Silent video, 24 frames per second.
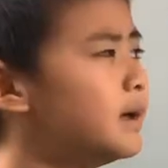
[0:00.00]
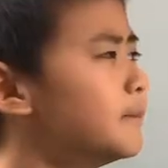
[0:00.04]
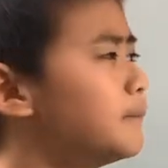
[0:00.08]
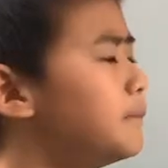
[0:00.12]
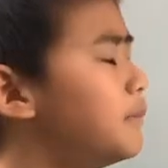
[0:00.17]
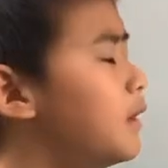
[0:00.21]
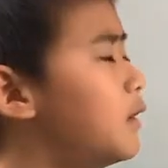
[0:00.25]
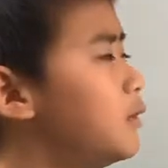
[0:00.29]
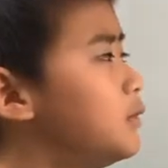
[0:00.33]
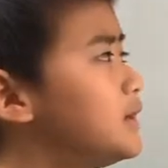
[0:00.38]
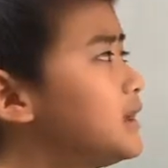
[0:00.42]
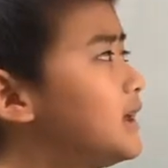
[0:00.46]

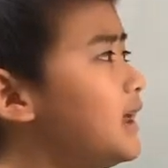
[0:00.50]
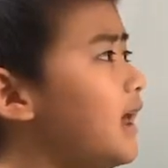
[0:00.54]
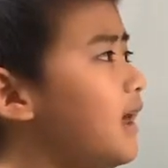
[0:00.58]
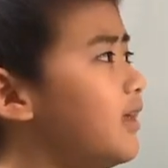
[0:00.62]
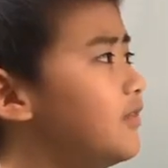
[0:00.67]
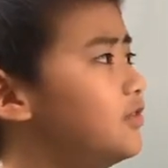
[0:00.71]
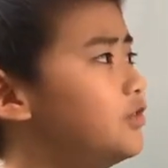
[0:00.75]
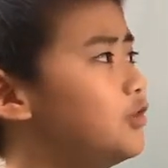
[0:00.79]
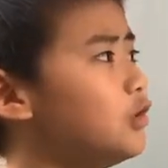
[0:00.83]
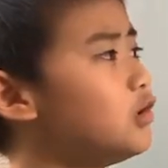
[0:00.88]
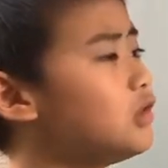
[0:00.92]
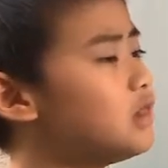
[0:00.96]
But we
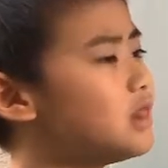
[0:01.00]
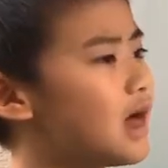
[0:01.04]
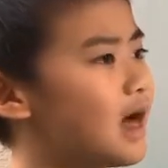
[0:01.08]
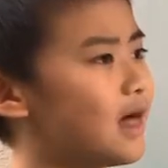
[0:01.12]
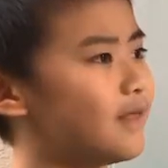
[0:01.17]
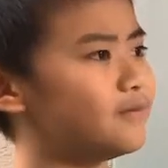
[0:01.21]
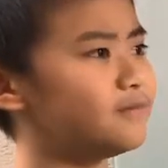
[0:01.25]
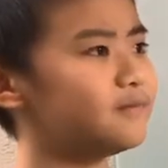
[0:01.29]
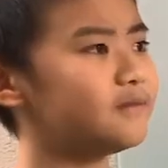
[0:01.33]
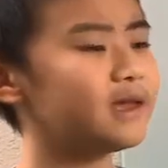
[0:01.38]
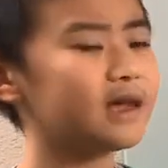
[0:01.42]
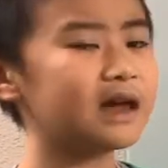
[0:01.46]
can't do
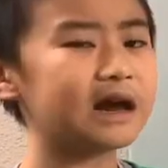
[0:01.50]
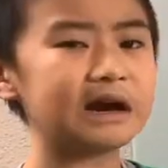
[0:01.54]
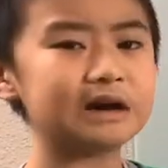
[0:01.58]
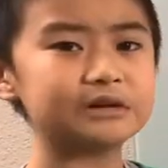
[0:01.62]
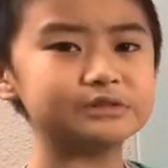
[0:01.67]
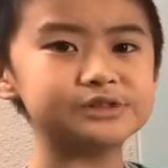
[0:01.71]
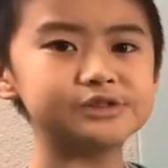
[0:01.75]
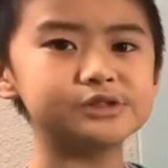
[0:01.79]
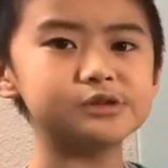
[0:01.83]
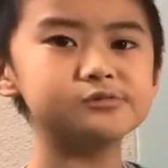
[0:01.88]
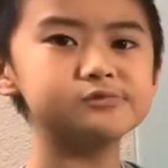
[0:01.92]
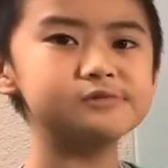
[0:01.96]
that now,
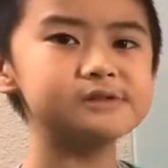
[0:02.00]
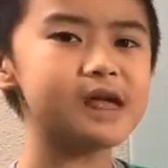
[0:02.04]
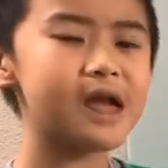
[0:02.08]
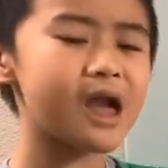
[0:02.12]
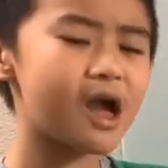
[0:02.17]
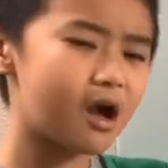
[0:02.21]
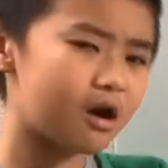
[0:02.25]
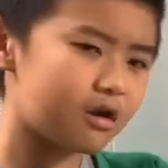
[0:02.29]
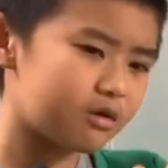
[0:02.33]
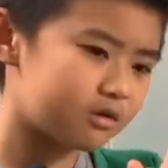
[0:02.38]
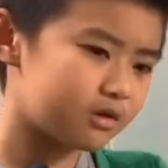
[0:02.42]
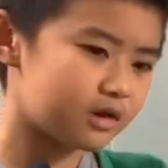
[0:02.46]
so
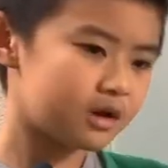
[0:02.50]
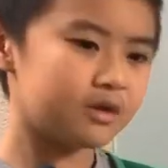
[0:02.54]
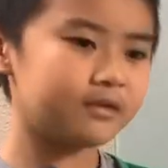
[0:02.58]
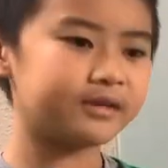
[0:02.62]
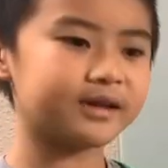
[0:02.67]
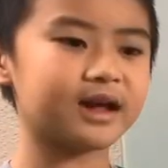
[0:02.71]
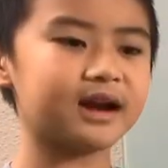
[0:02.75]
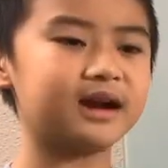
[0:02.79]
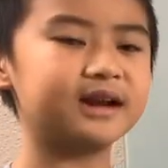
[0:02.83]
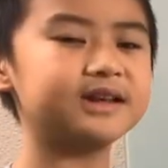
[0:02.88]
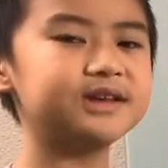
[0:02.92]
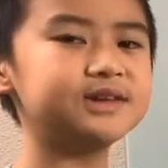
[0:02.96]
now we
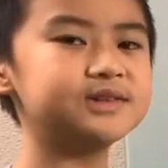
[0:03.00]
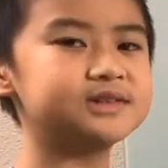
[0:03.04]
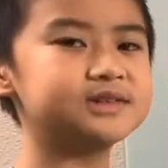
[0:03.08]
gotta use